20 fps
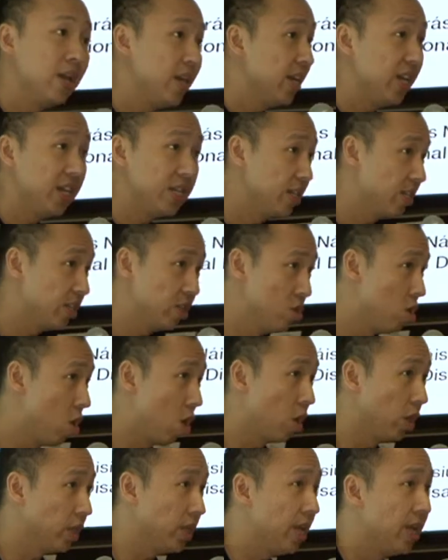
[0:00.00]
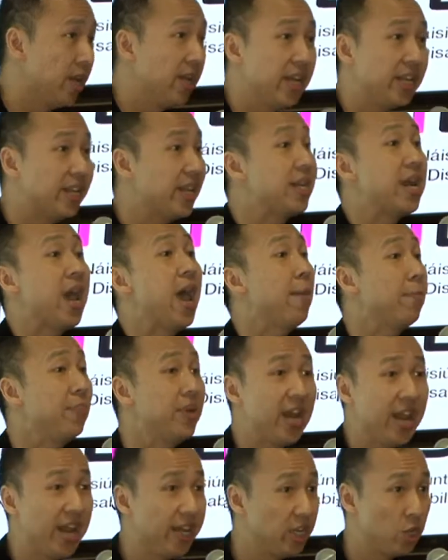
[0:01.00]
It is not. It can happen
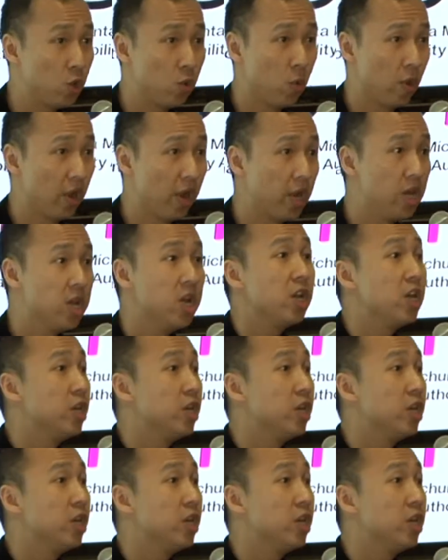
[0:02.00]
anywhere